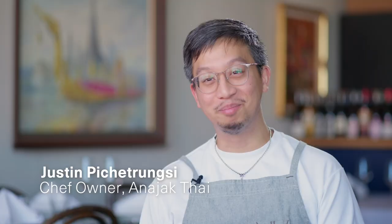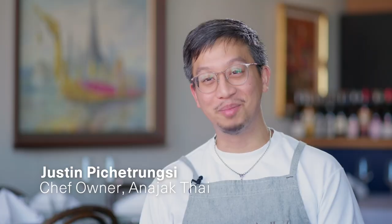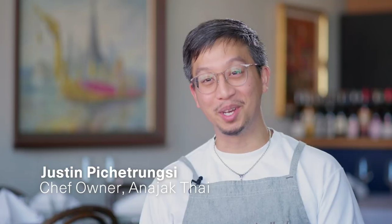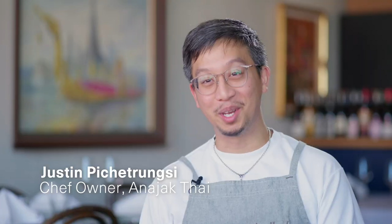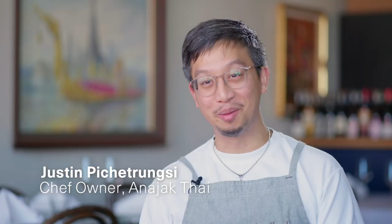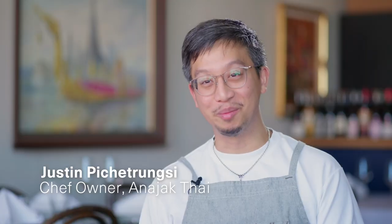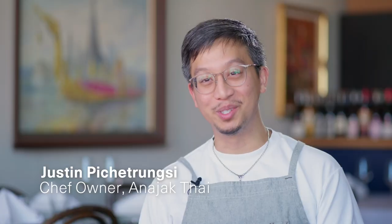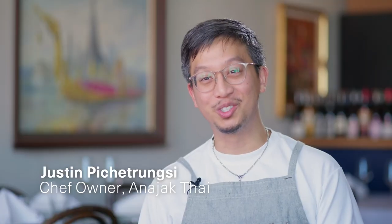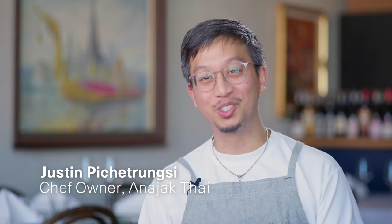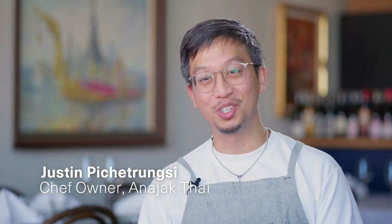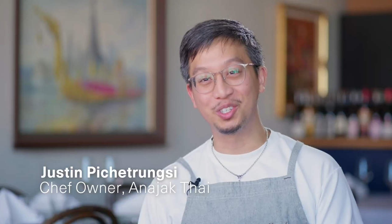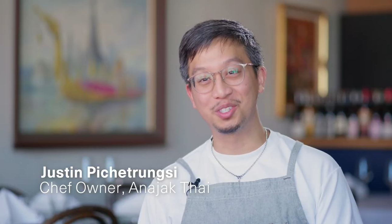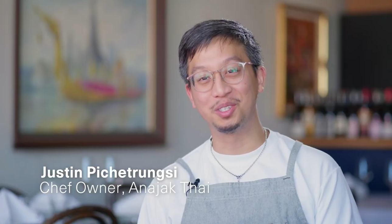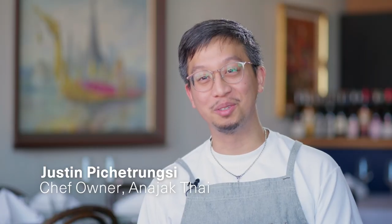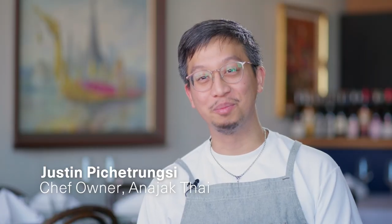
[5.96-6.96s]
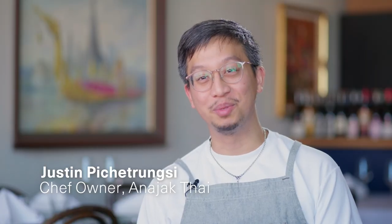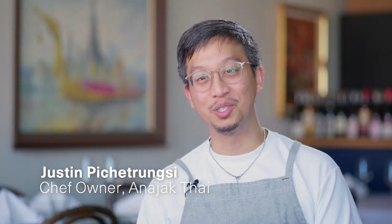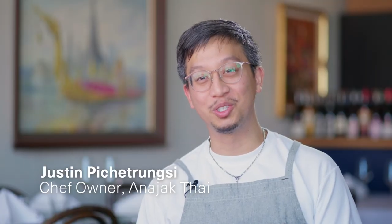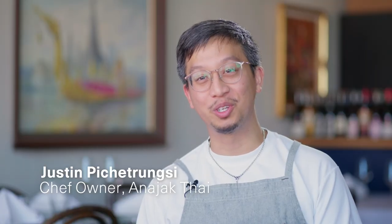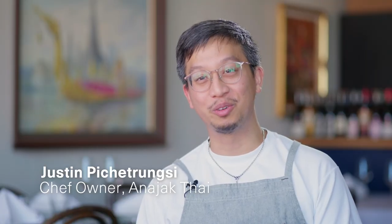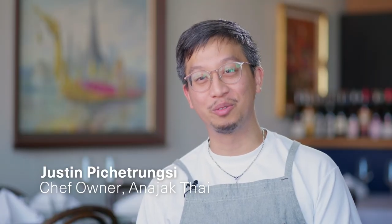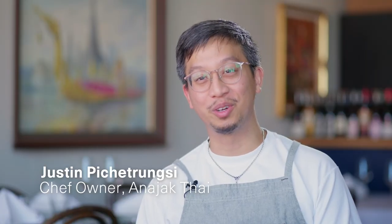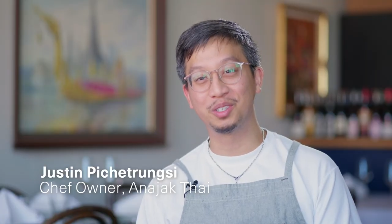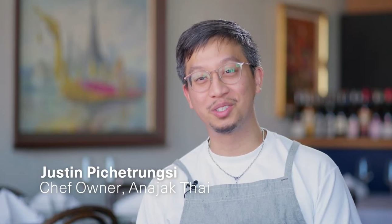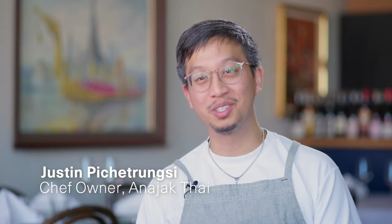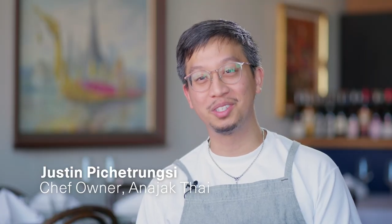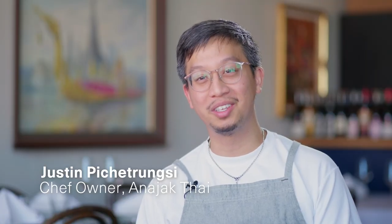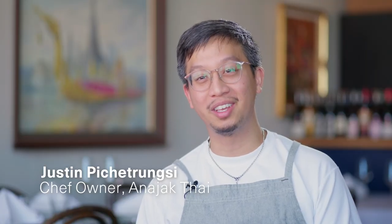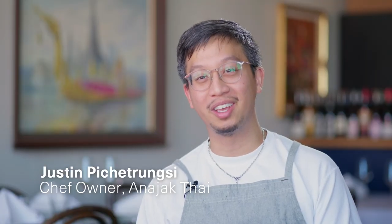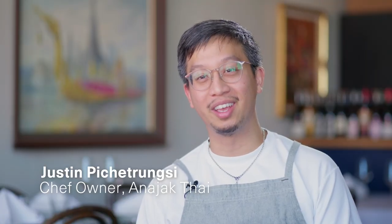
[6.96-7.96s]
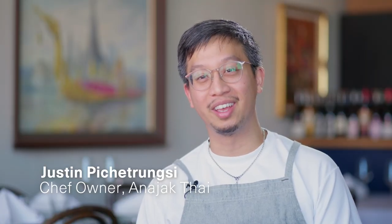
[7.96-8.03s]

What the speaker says: My name is Justin Pichetrungsi,